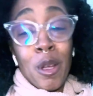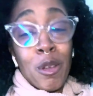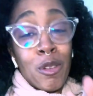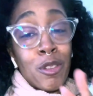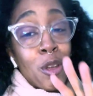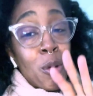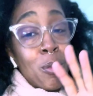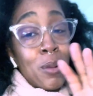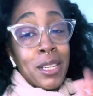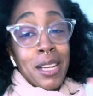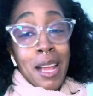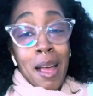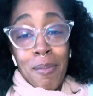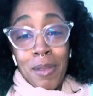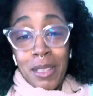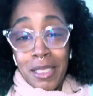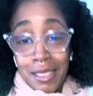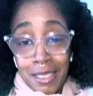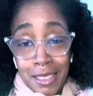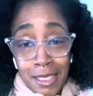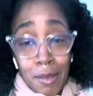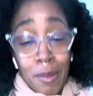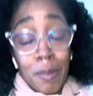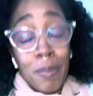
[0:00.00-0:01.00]
So with that
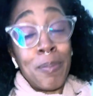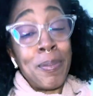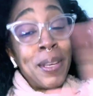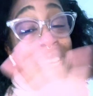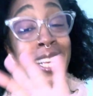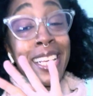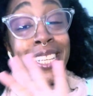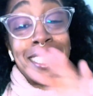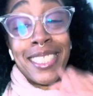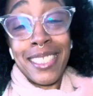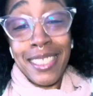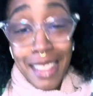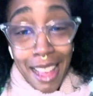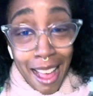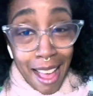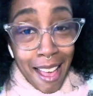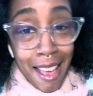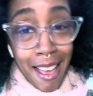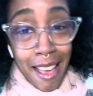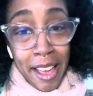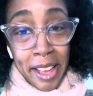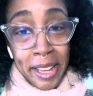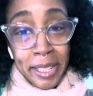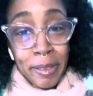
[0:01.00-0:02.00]
being
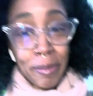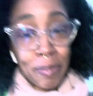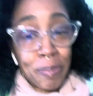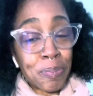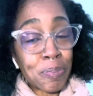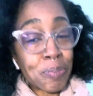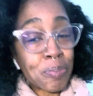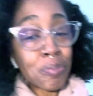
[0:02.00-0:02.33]
said,